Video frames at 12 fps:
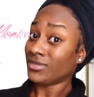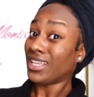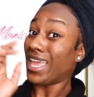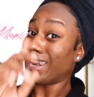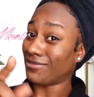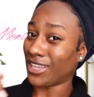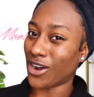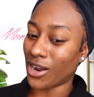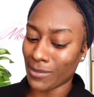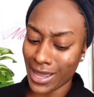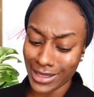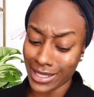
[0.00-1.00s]
And if they are
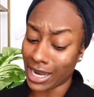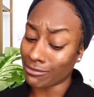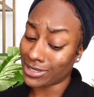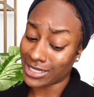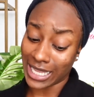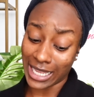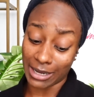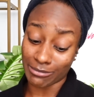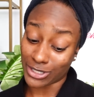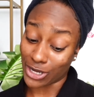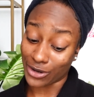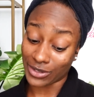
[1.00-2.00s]
mad, then I'm saying, I'm
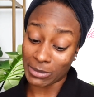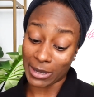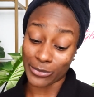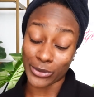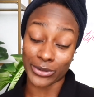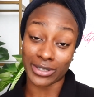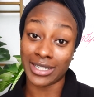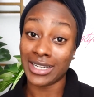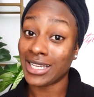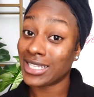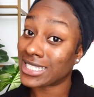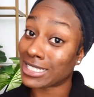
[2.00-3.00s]
sorry, mi amor.
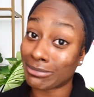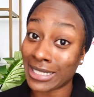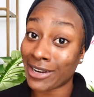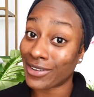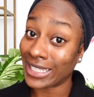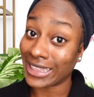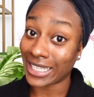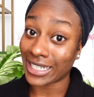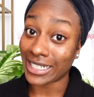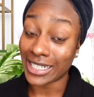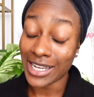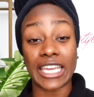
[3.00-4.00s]
Something ain't
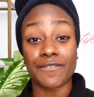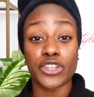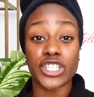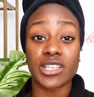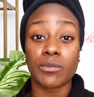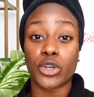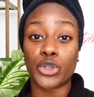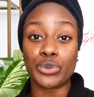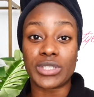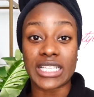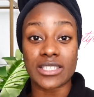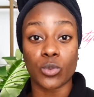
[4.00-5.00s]
there. If you're someone who
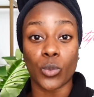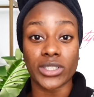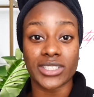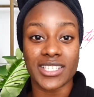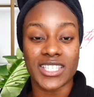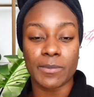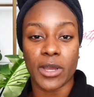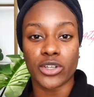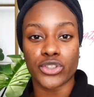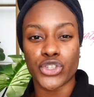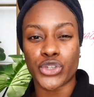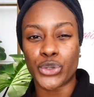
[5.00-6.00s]
doesn't want to smell
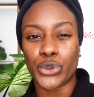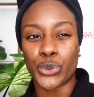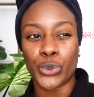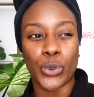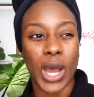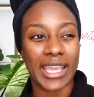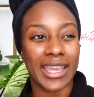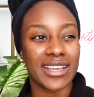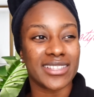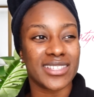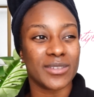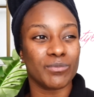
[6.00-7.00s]
too, I
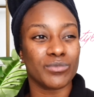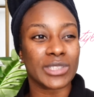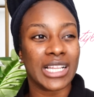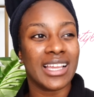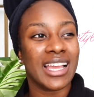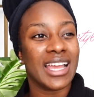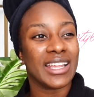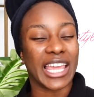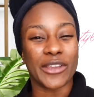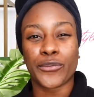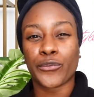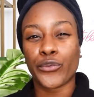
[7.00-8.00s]
guess,
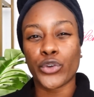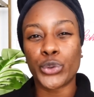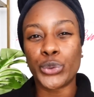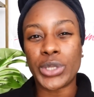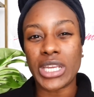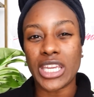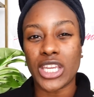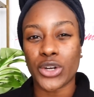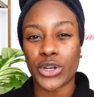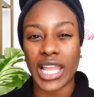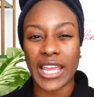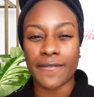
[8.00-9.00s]
like fruity
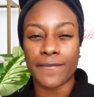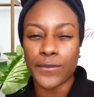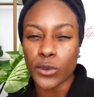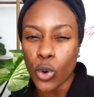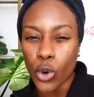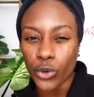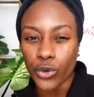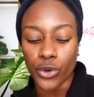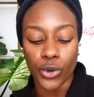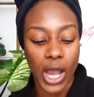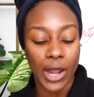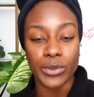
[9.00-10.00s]
or like
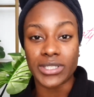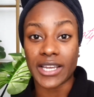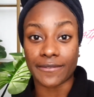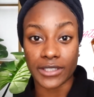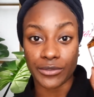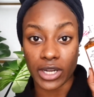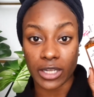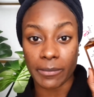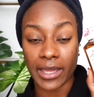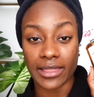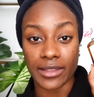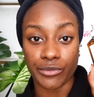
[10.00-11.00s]
floral, I would definitely
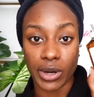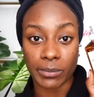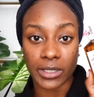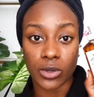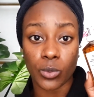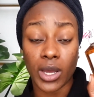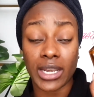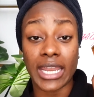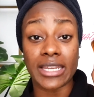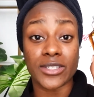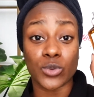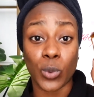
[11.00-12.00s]
recommend the Replica one.
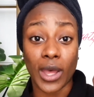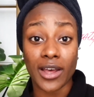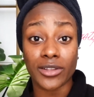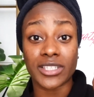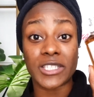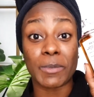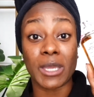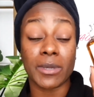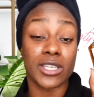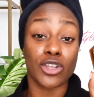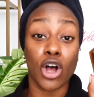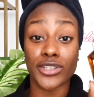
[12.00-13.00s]
And as well, this baby
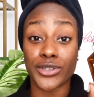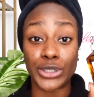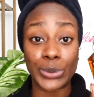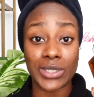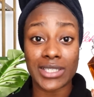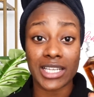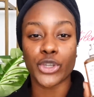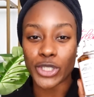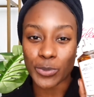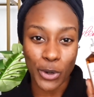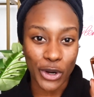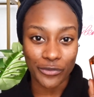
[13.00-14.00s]
is also unisex, so it's
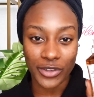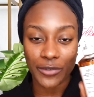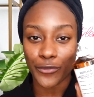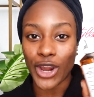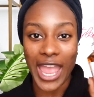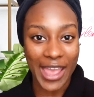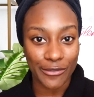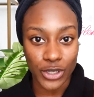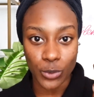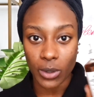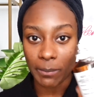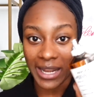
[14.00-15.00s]
perfect for
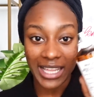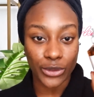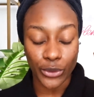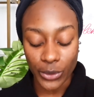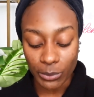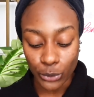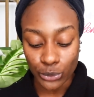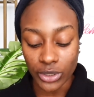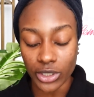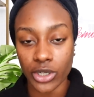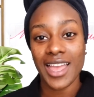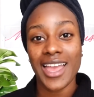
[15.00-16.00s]
everyone, para todo el
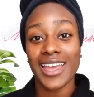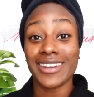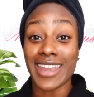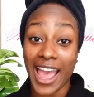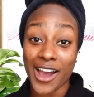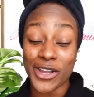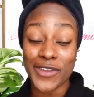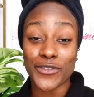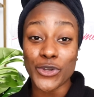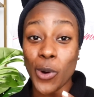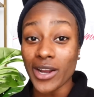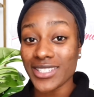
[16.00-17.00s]
mundo. Now, if
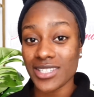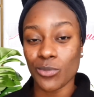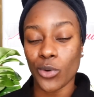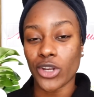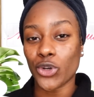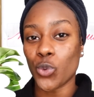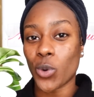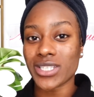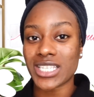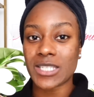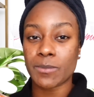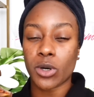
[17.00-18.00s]
you are someone who wants
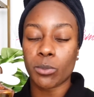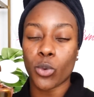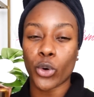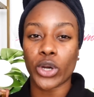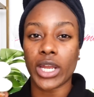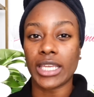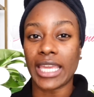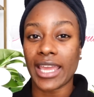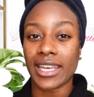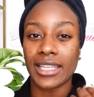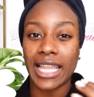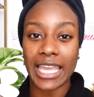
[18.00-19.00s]
to smell more,
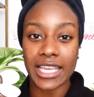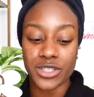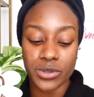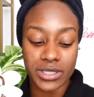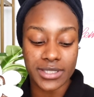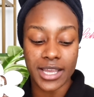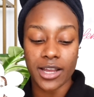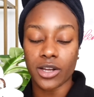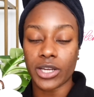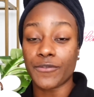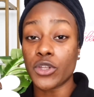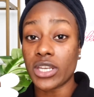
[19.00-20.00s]
again, like, as you can tell,
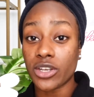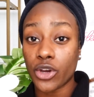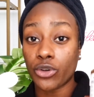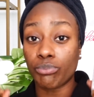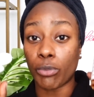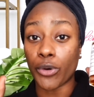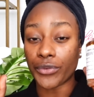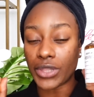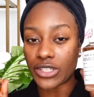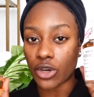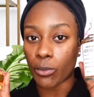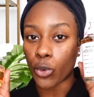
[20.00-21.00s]
if you didn't know, both of
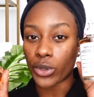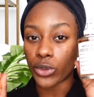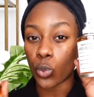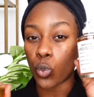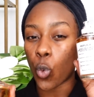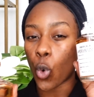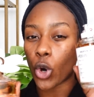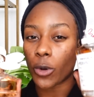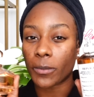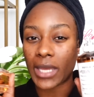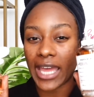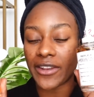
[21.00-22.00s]
these are more in the
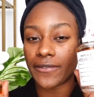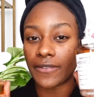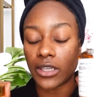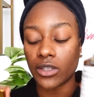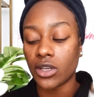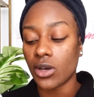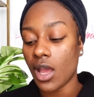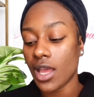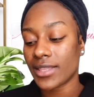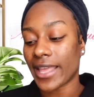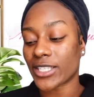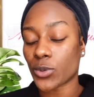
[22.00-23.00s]
warm kind of feel.
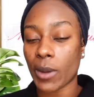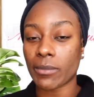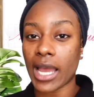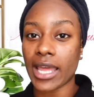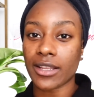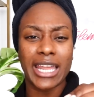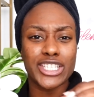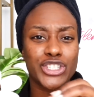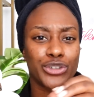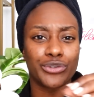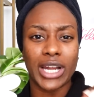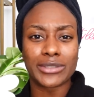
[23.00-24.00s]
That's why I'm kind of kind of
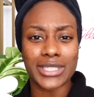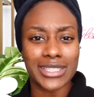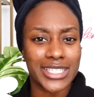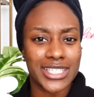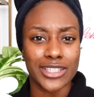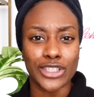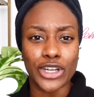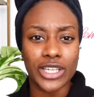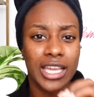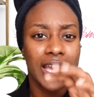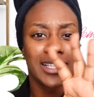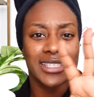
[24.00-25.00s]
surrounding this look
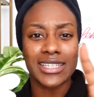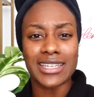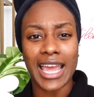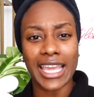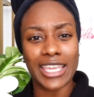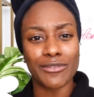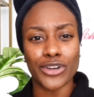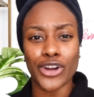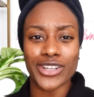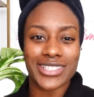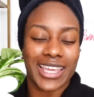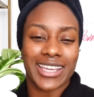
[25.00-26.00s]
tonight in
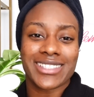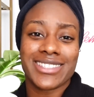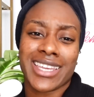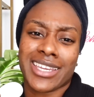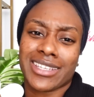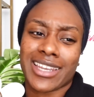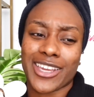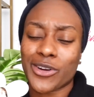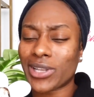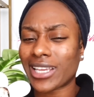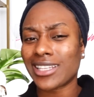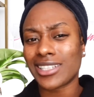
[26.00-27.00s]
regards to like a date night
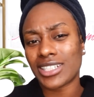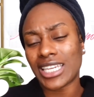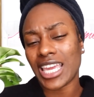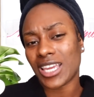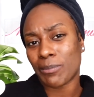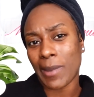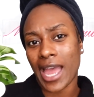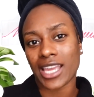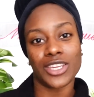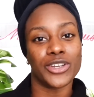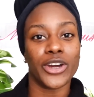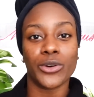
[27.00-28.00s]
or like a little
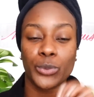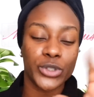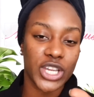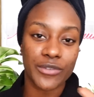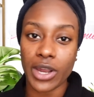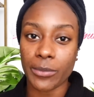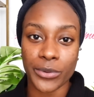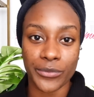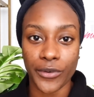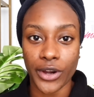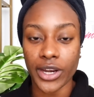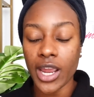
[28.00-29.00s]
kickback, you know, whichever I
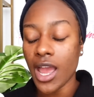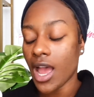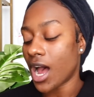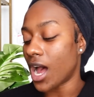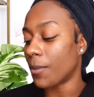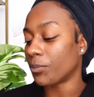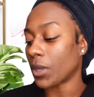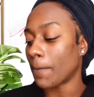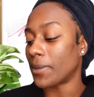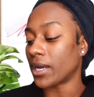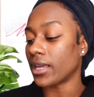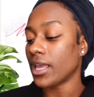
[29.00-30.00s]
prefer. Um,
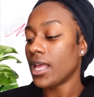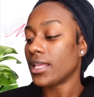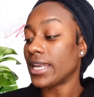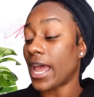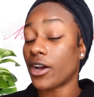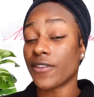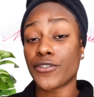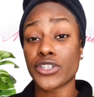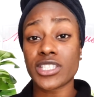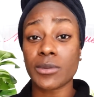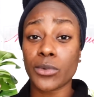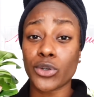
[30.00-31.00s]
but now, if you're
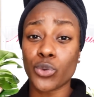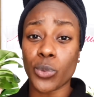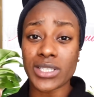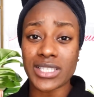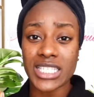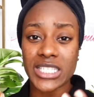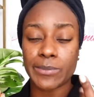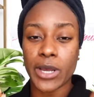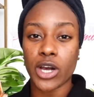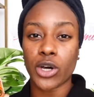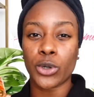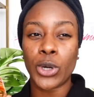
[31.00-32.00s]
someone who wants to
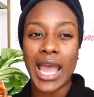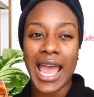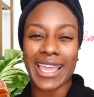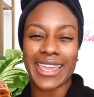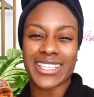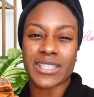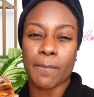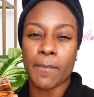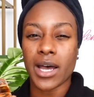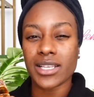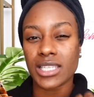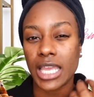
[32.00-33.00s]
smell, I guess,
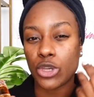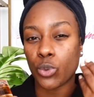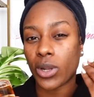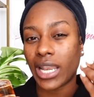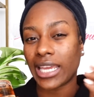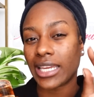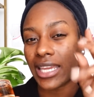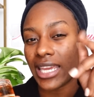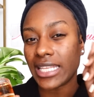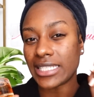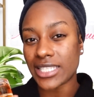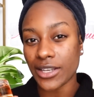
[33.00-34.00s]
musk and you want like a
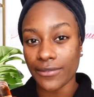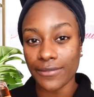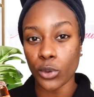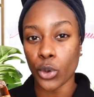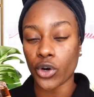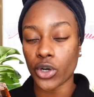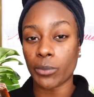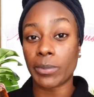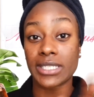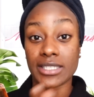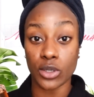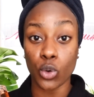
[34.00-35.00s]
hint of floral
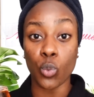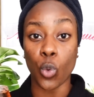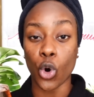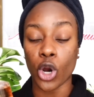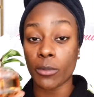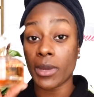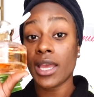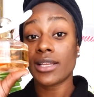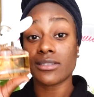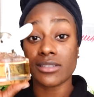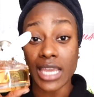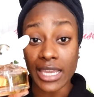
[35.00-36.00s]
but still warm,
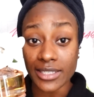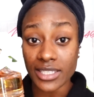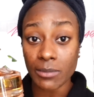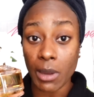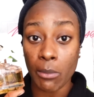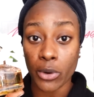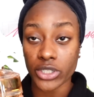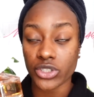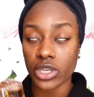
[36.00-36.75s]
Daisy by Marc